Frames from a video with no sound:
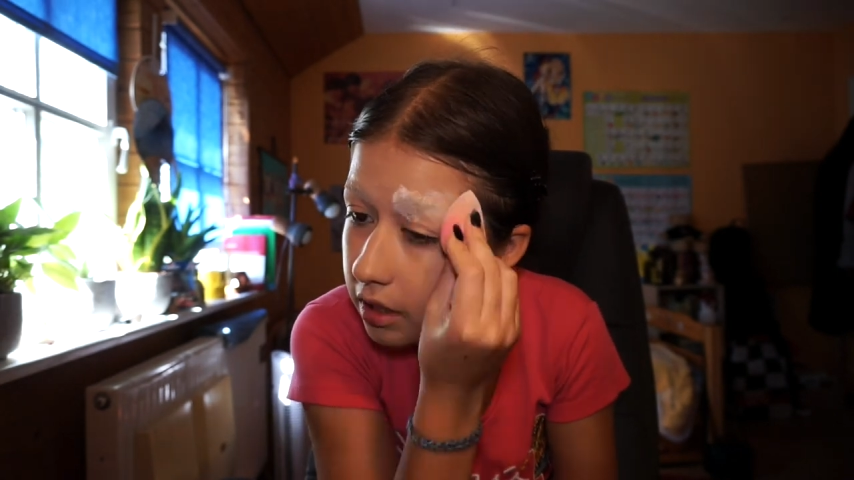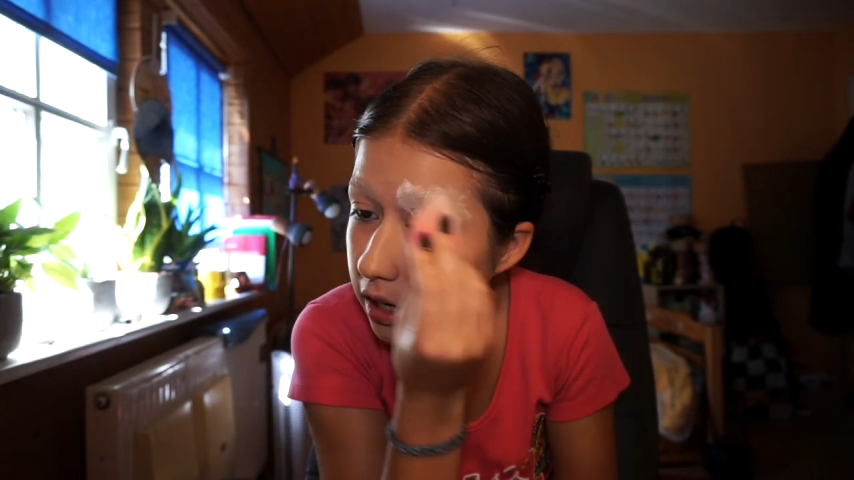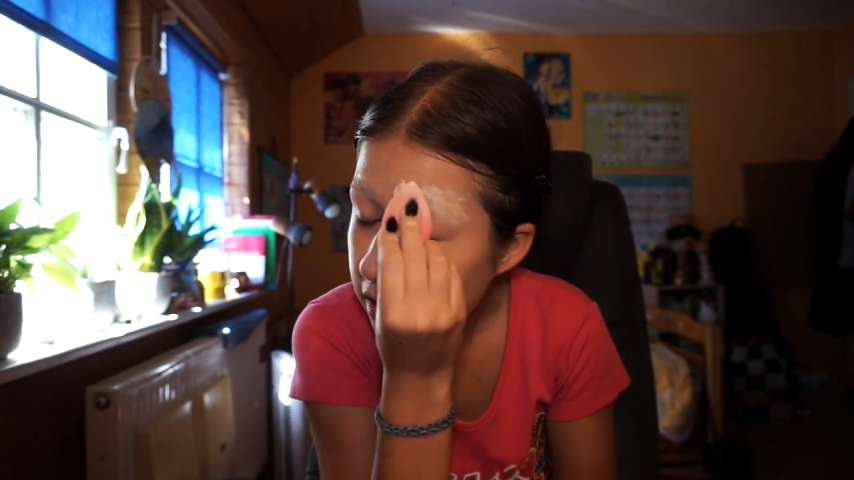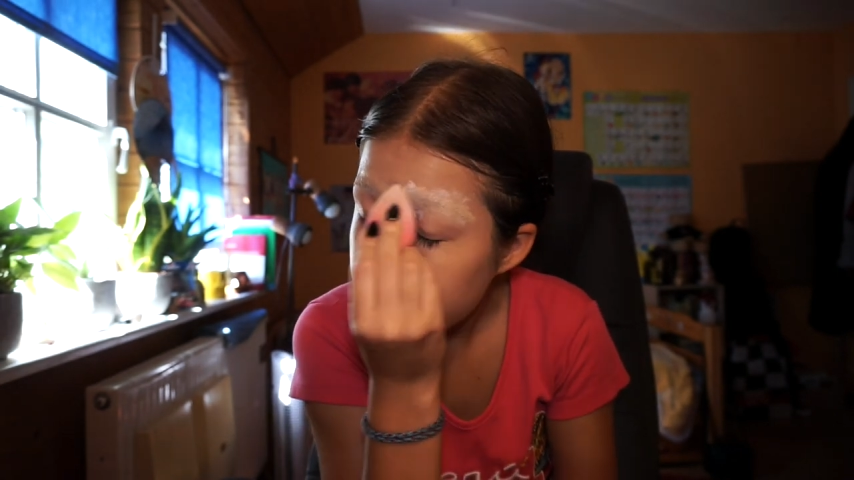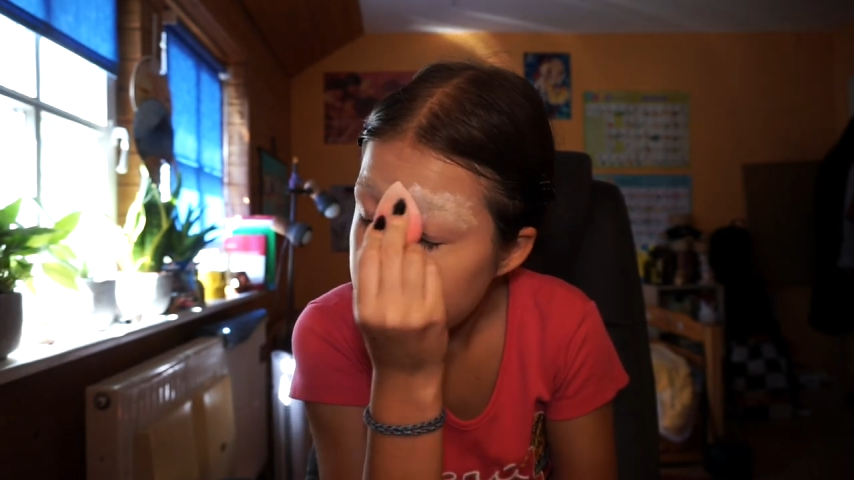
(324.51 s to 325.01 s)
I
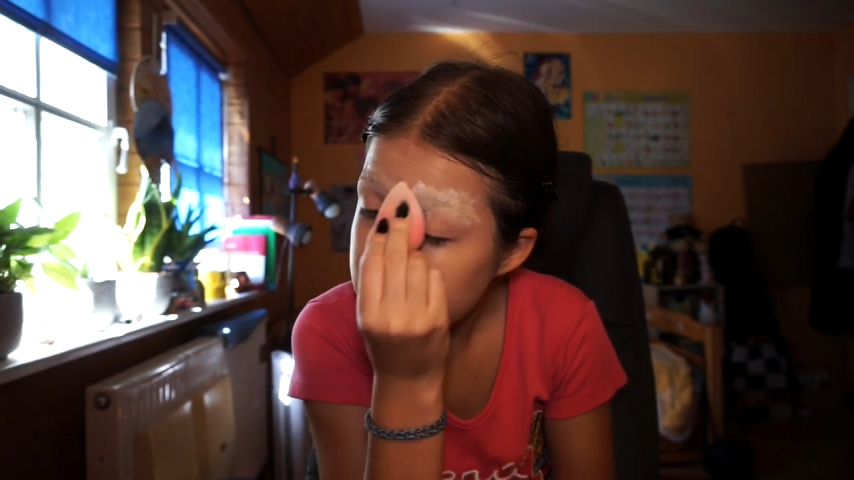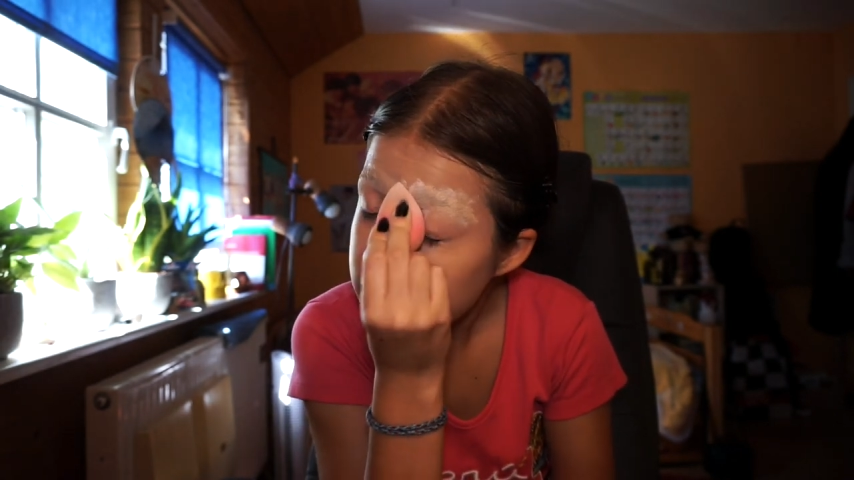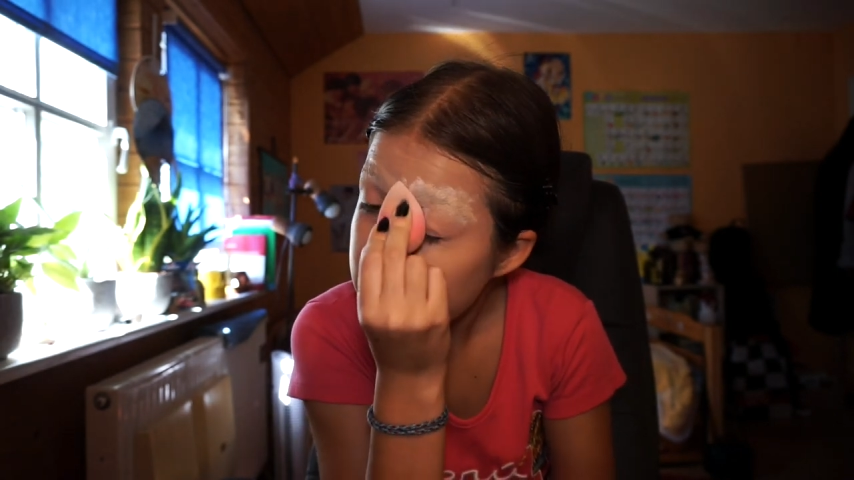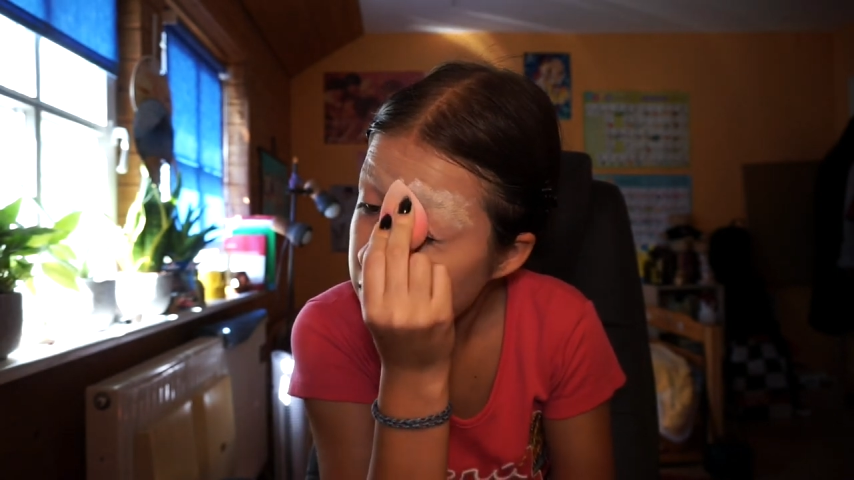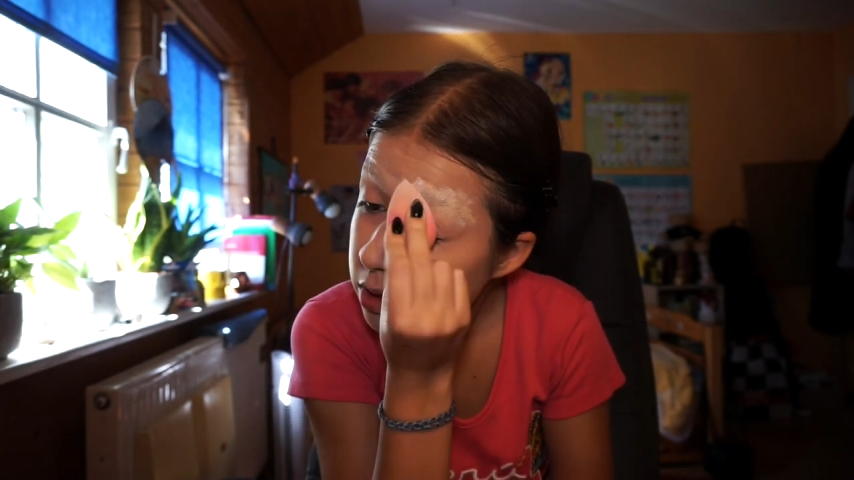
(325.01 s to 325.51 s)
have an
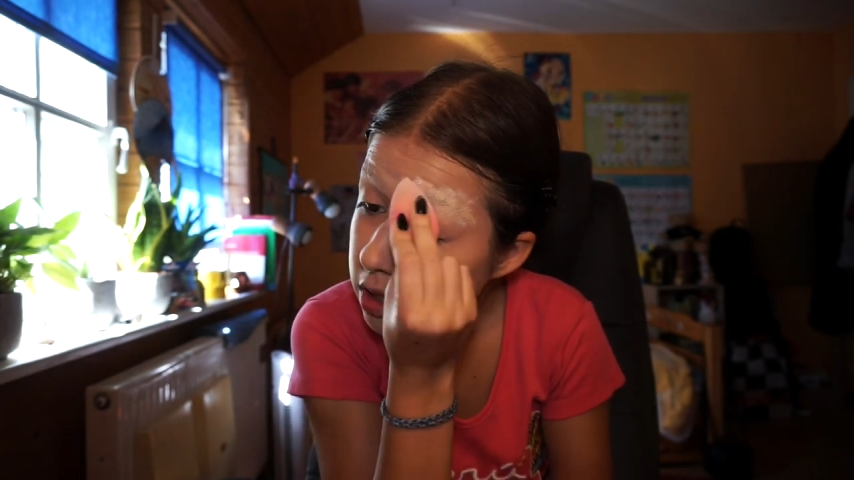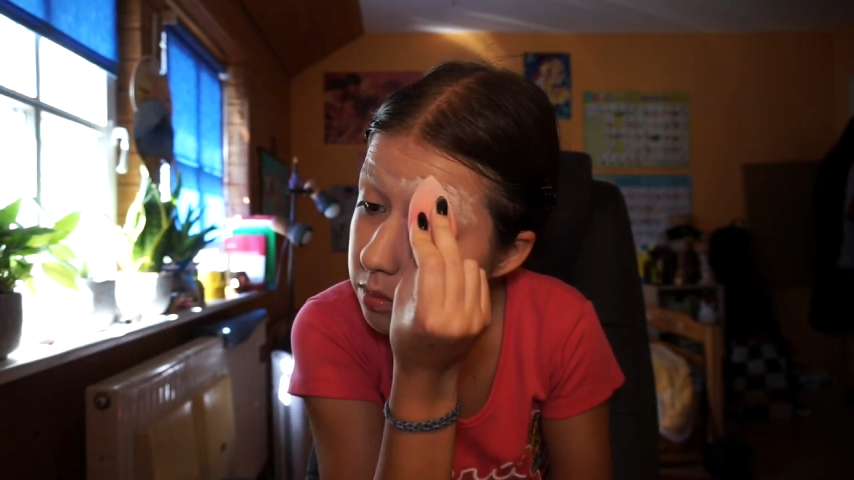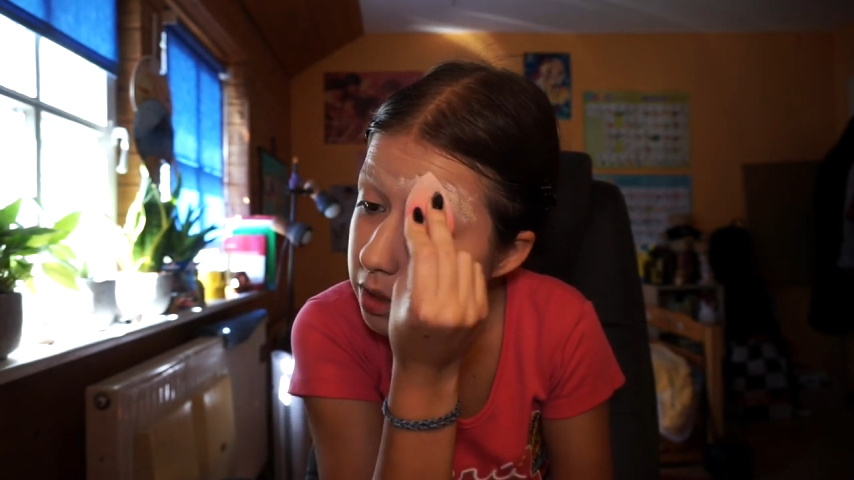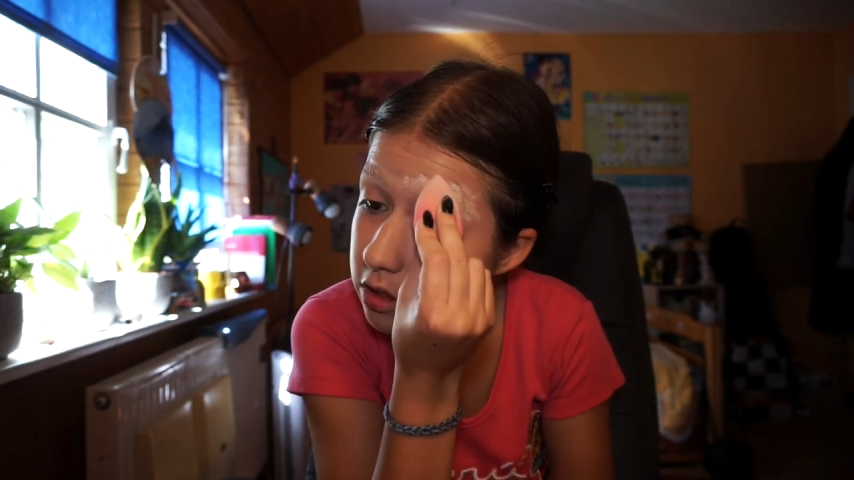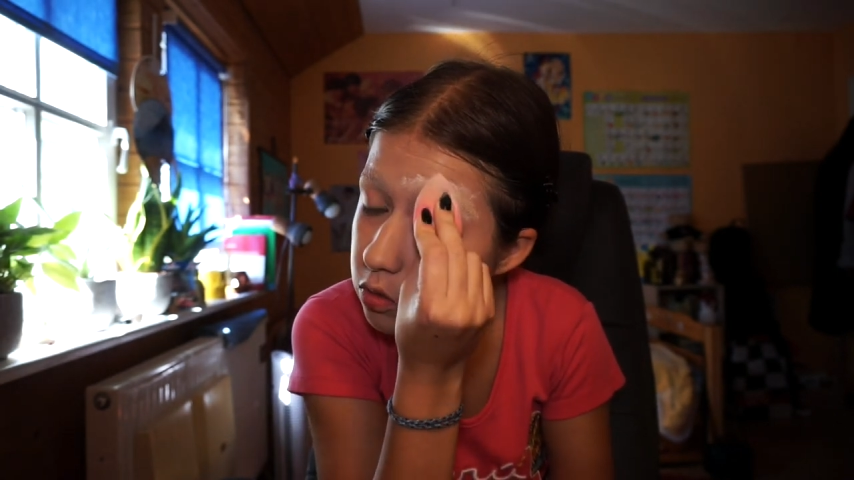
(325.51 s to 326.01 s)
idea how we're gonna
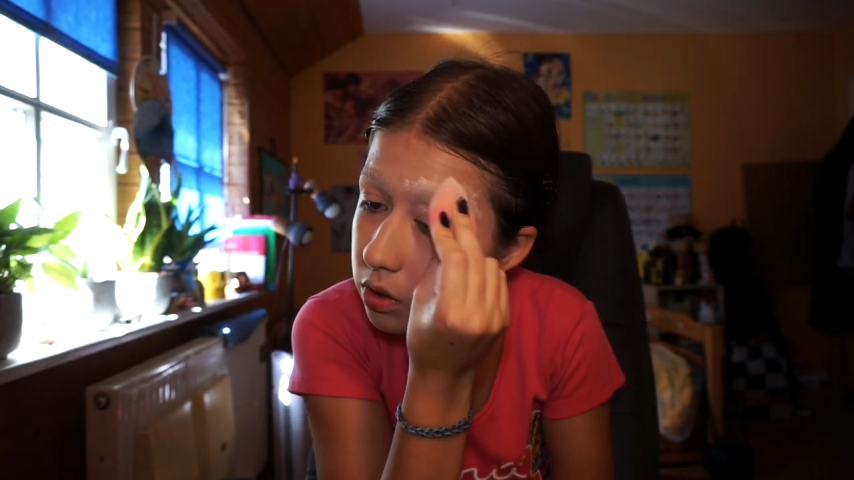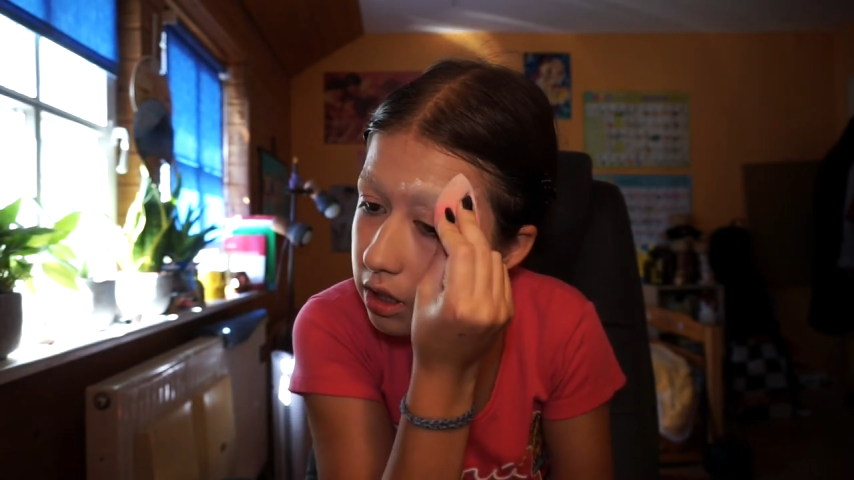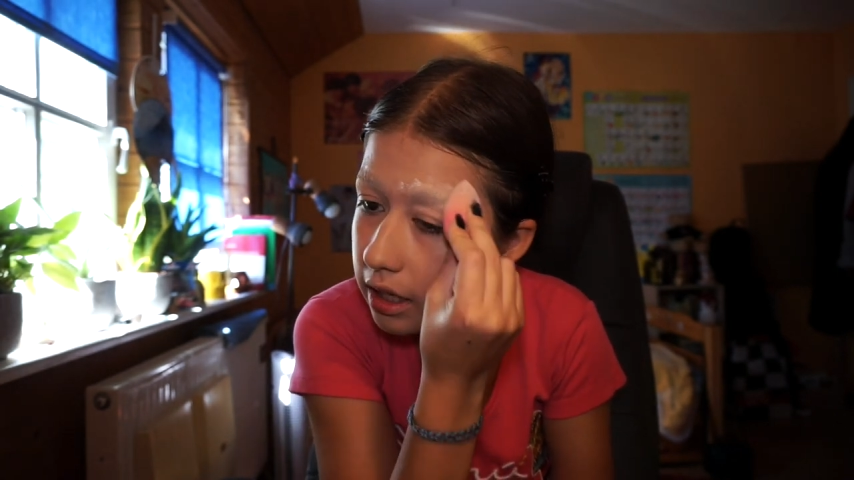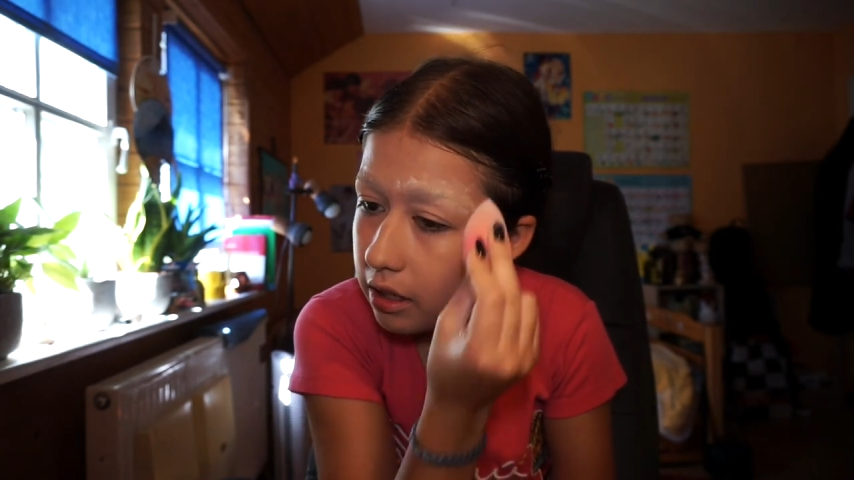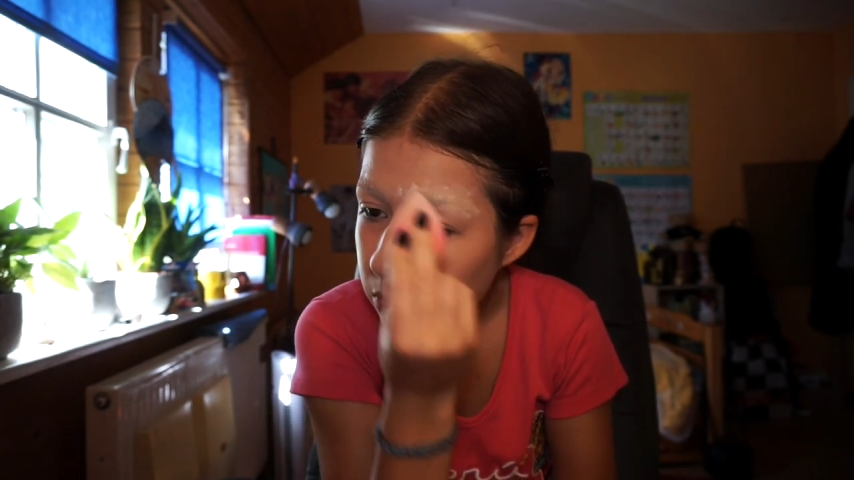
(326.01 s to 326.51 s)
make this
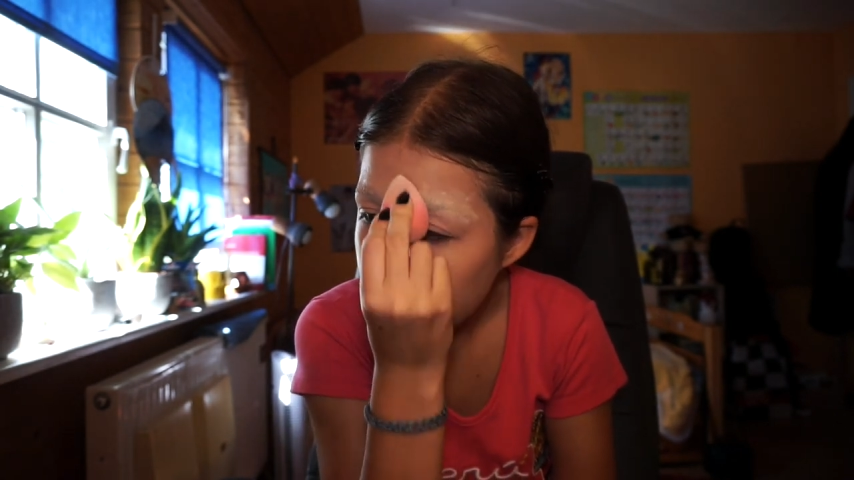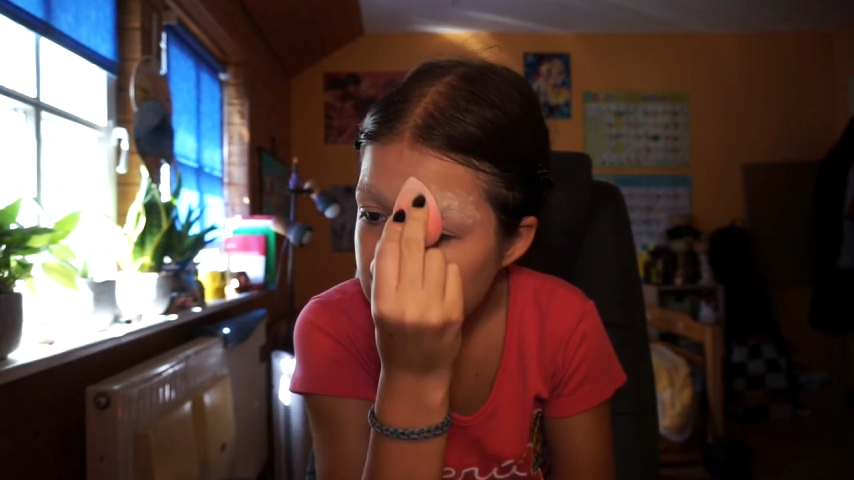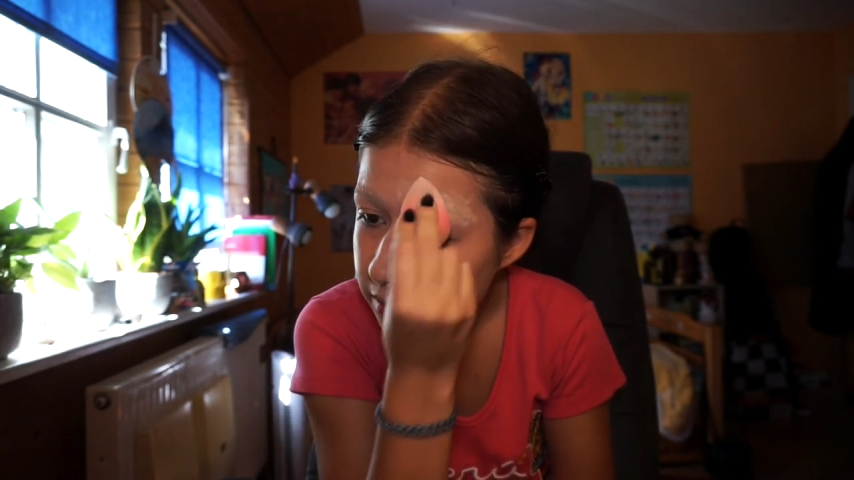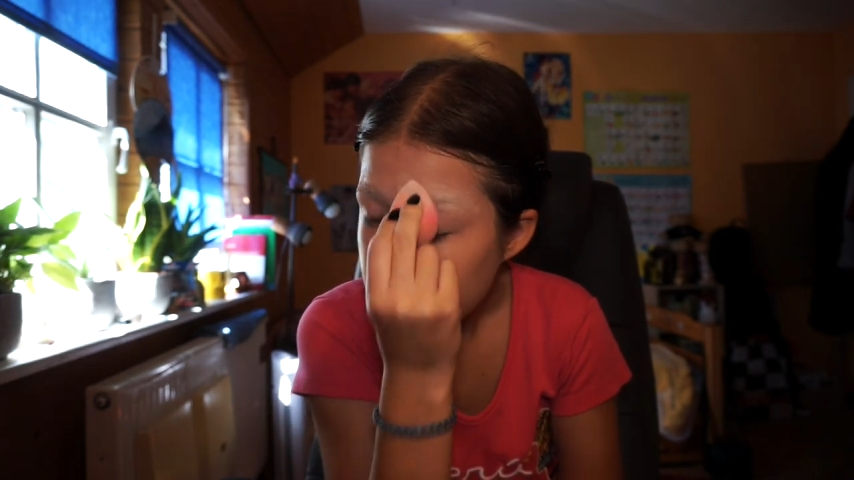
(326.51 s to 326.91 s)
work anyway.